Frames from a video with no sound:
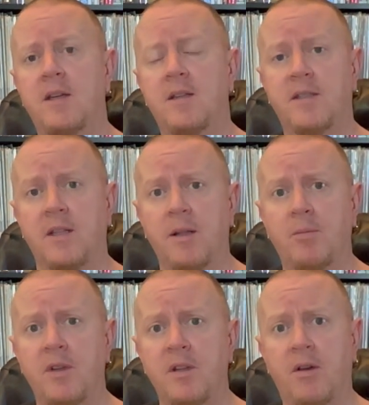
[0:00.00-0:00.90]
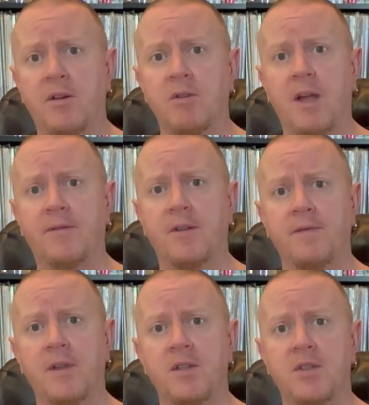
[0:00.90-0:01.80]
celebrity autograph
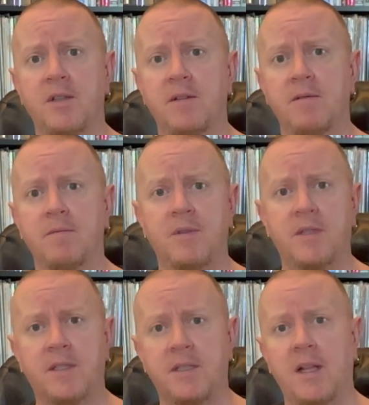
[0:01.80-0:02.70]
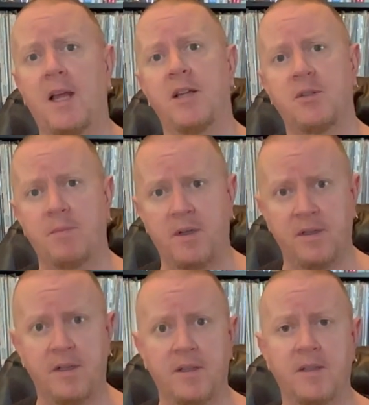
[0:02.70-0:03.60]
convention slash
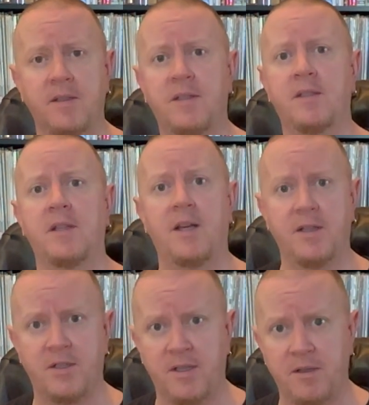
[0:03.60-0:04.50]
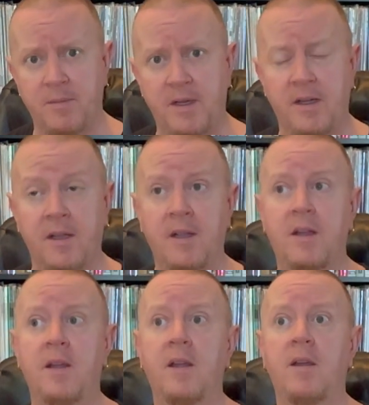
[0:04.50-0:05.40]
manga slash anime
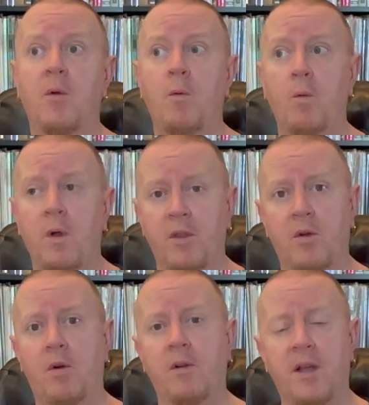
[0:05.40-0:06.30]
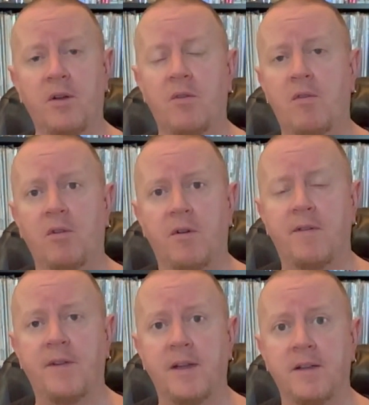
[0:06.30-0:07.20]
with a whole lot of horror
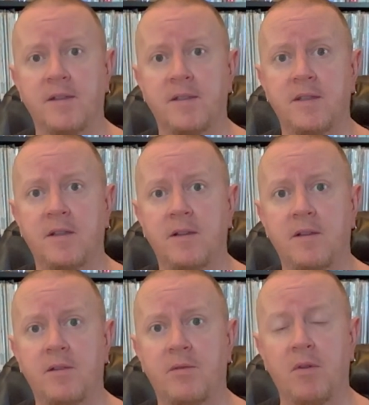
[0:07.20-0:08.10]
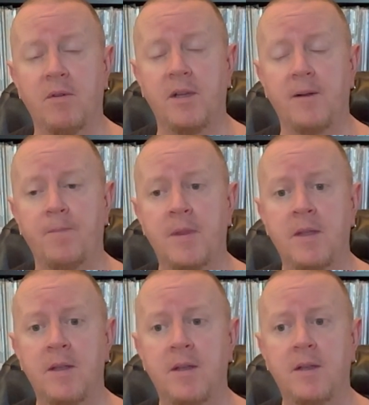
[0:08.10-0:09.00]
fans thrown in.
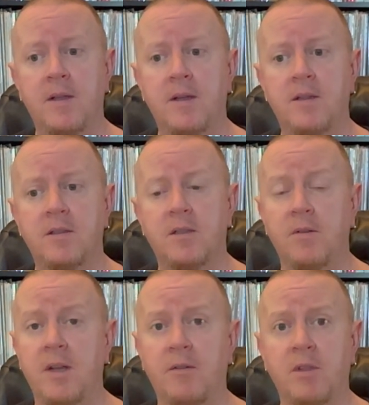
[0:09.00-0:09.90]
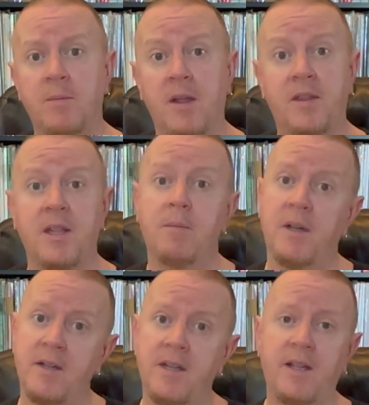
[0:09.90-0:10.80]
So not really my thing, but
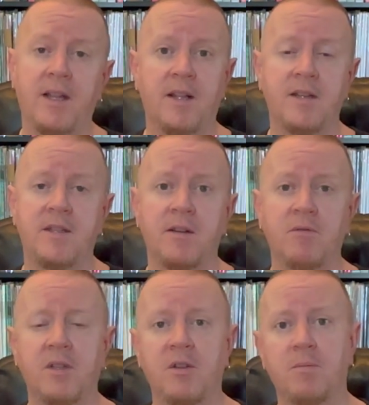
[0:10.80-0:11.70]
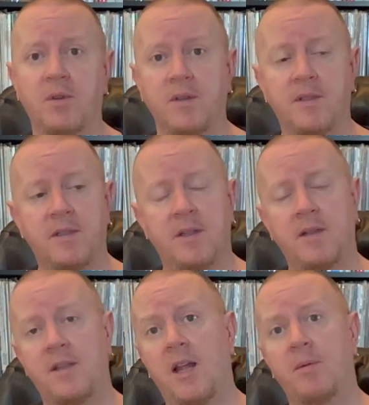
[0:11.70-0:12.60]
I did get like 10 really good books.
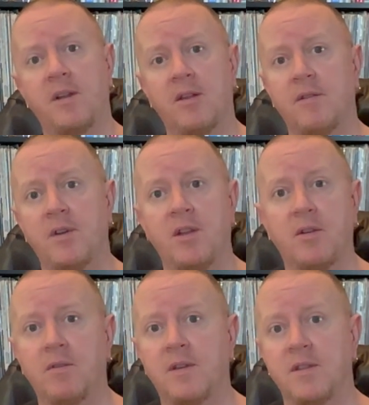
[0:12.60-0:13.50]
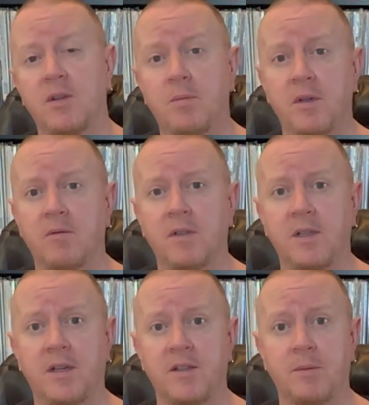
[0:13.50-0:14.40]
That'll be another video because nobody really
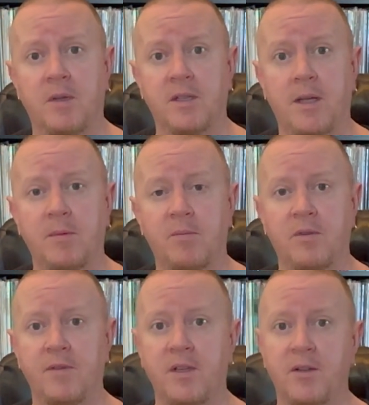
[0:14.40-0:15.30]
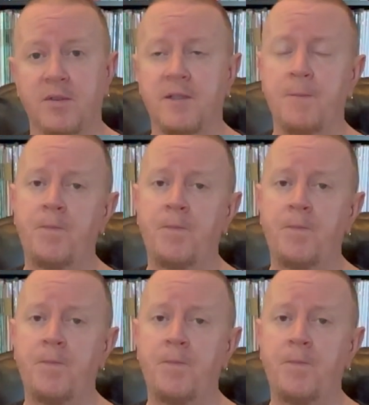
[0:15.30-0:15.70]
cares about comic book videos.